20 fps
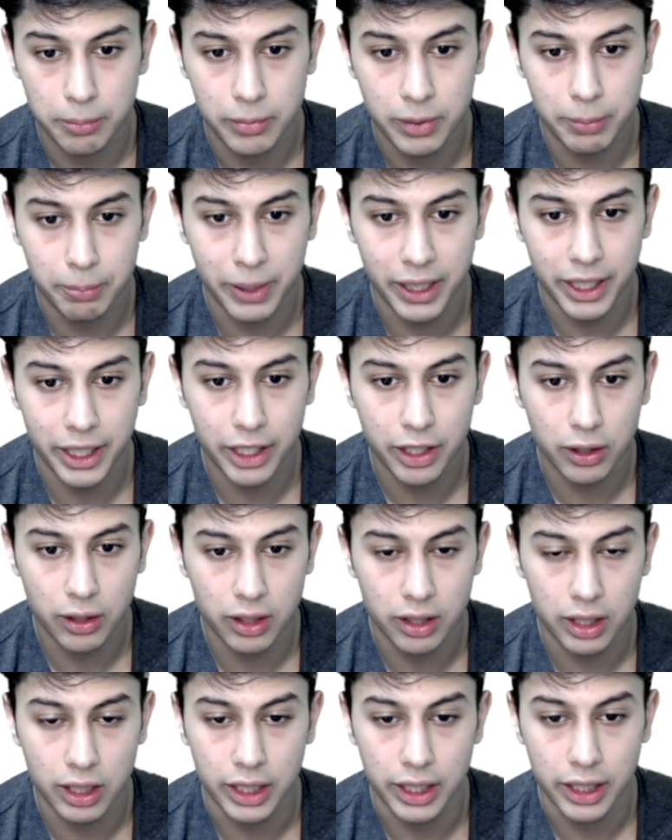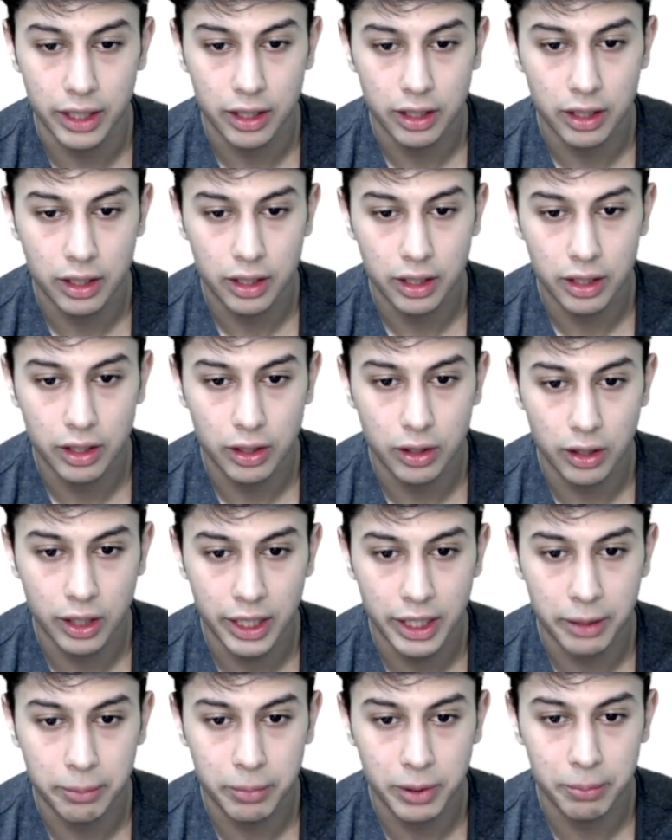perpendicularly,
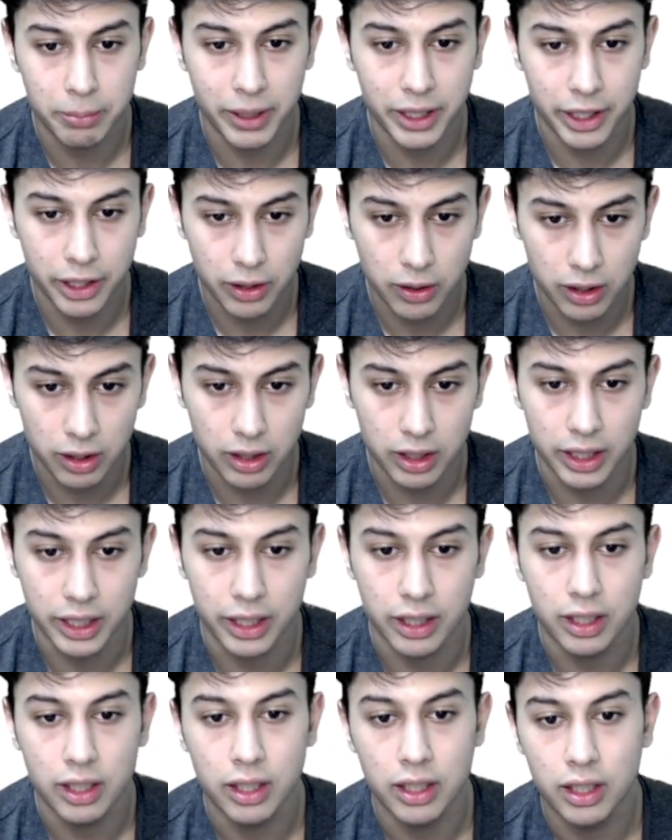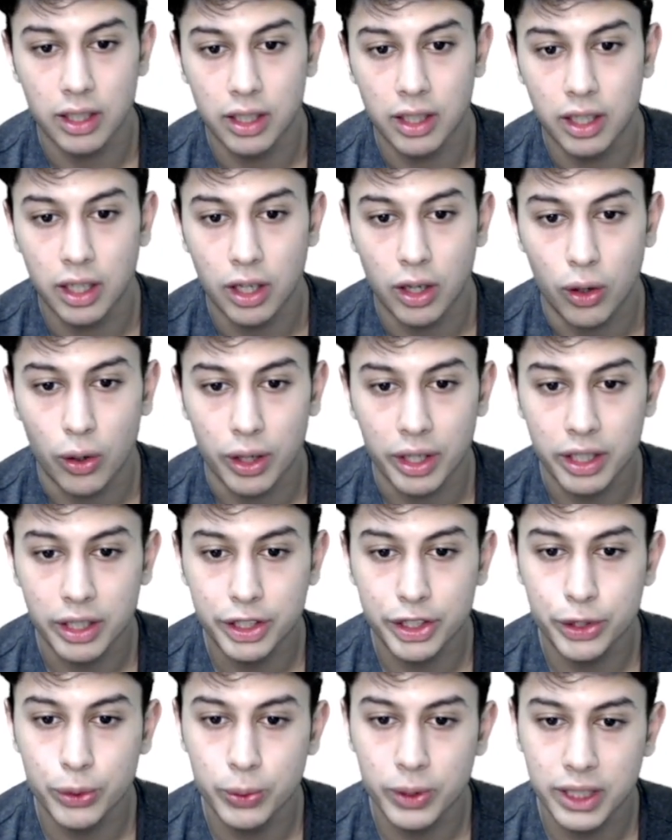alright, perpendicularly on a
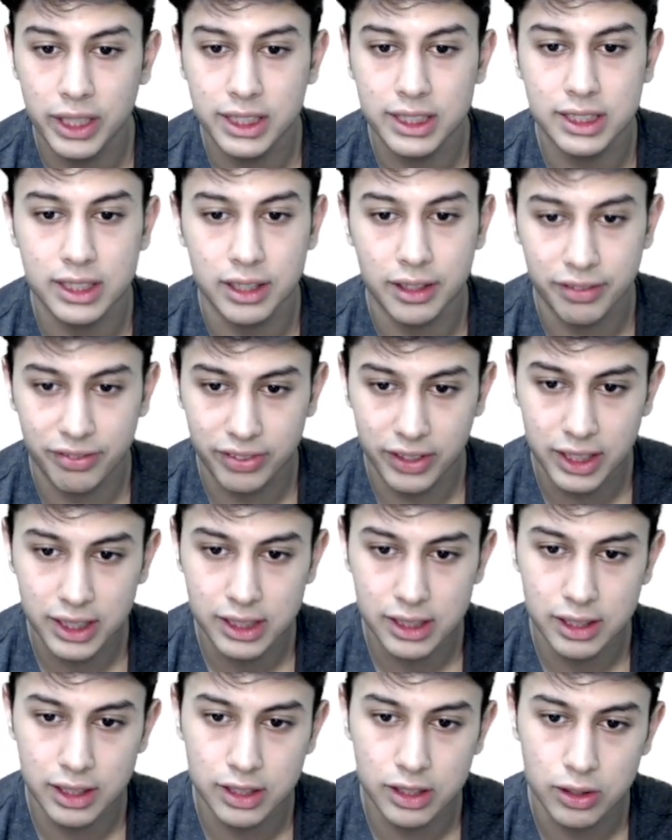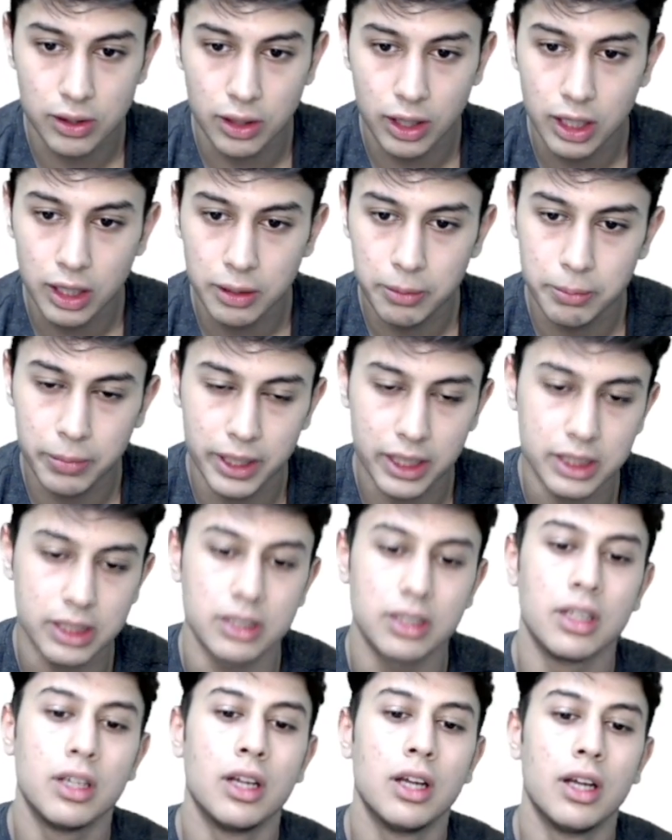unit surface is called pressure.
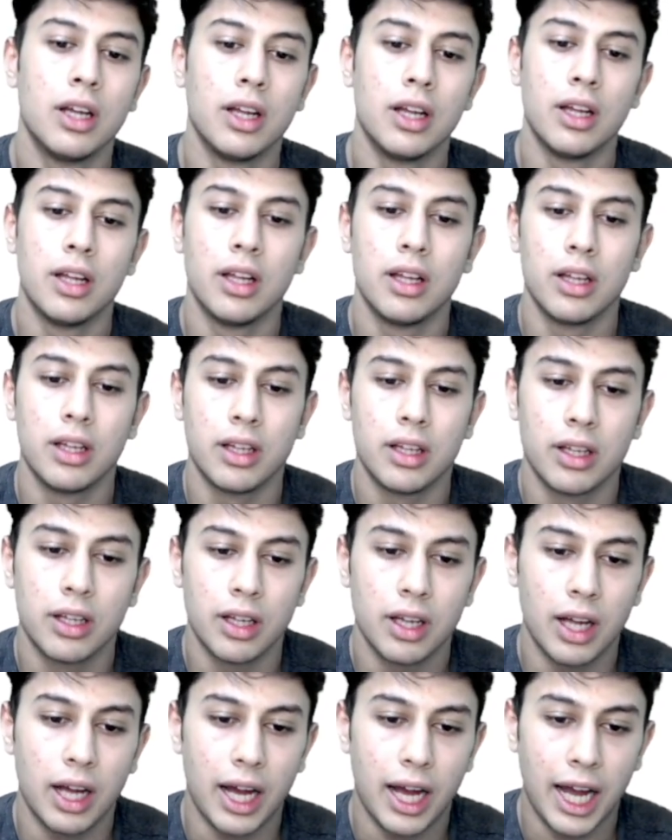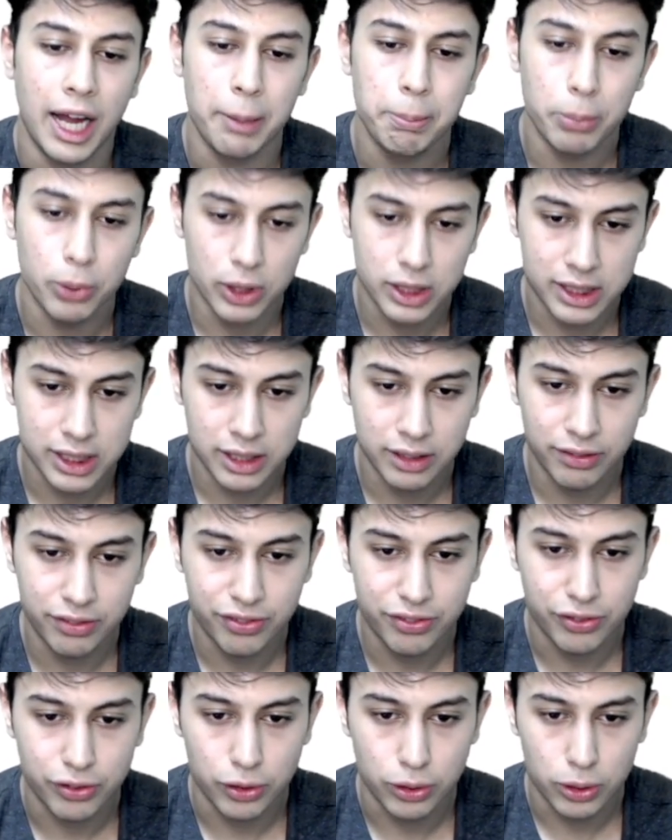I put some
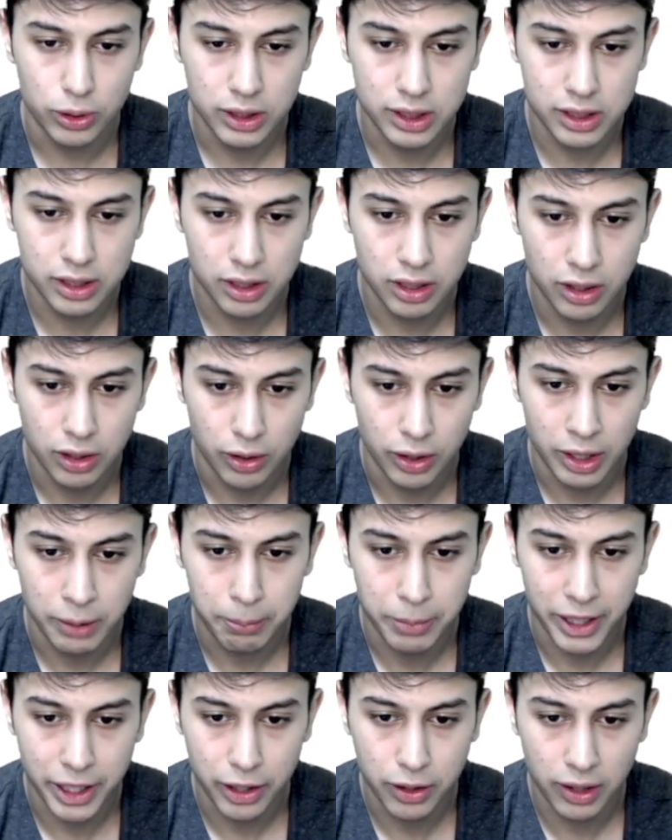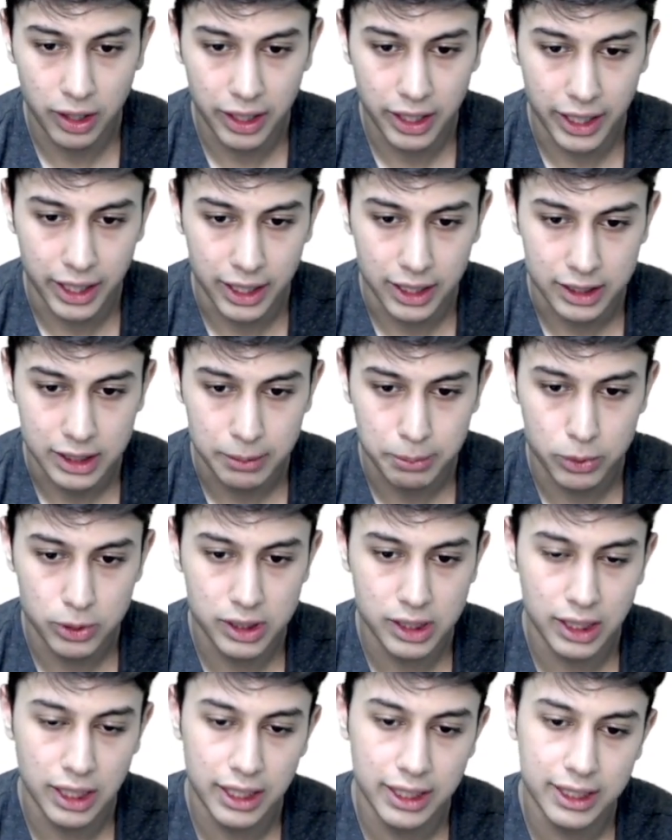force on a particular area,
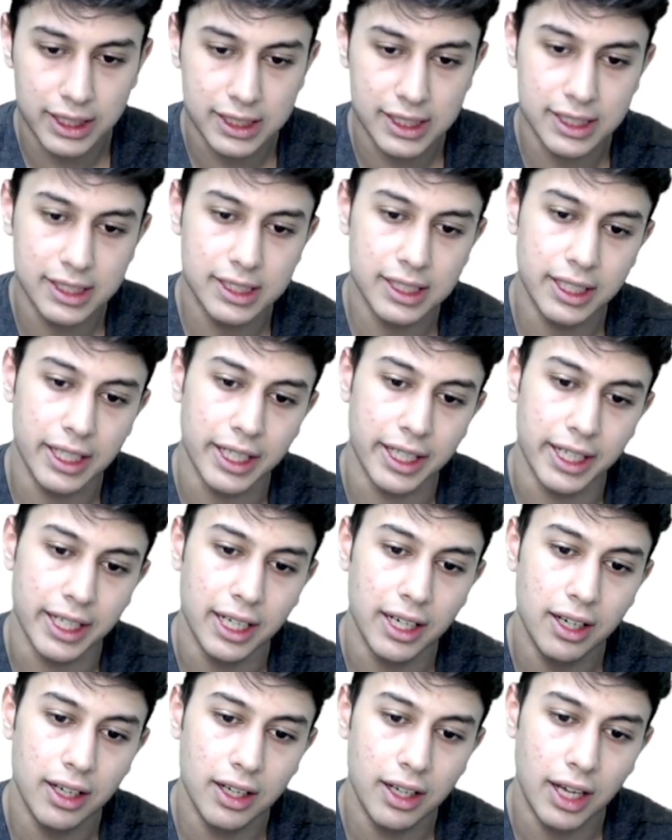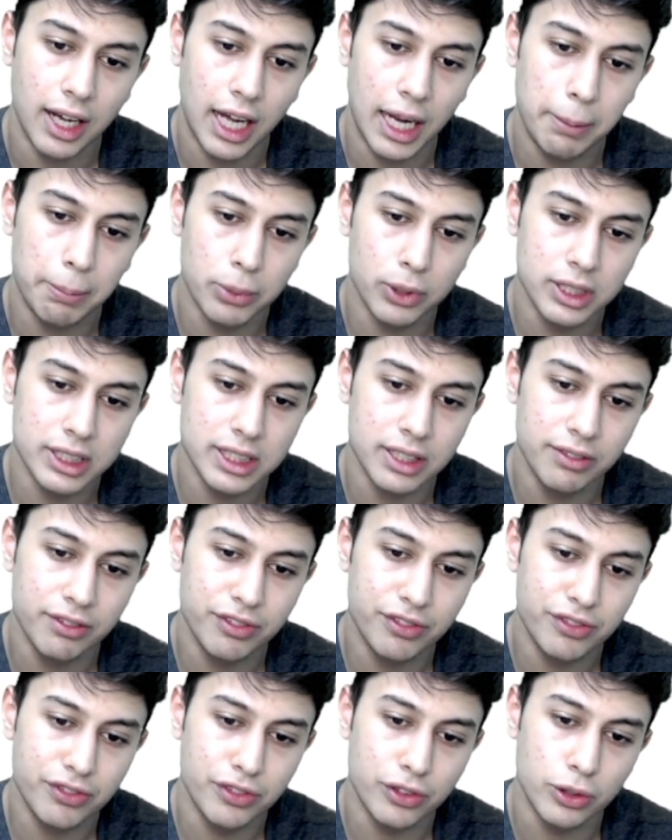supposedly this is the area, I put some
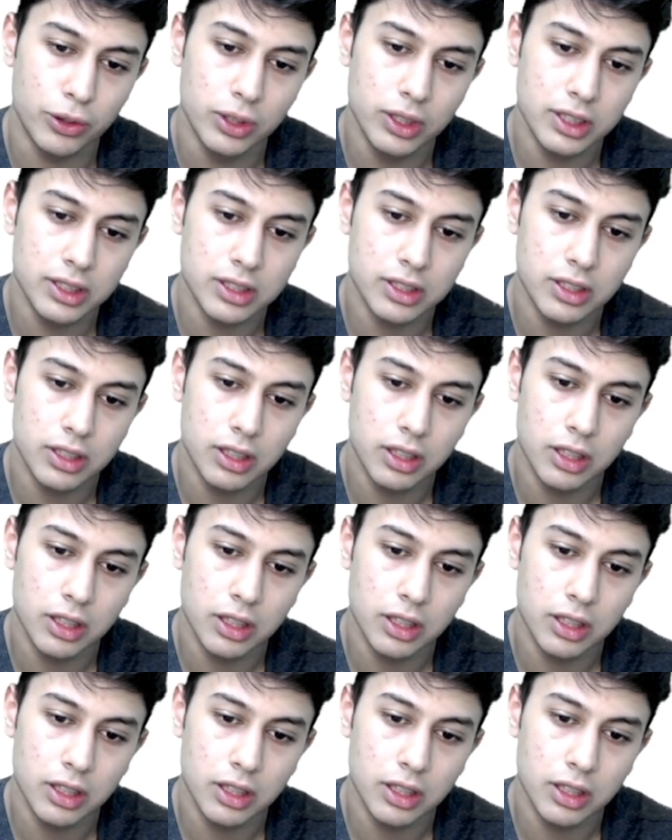force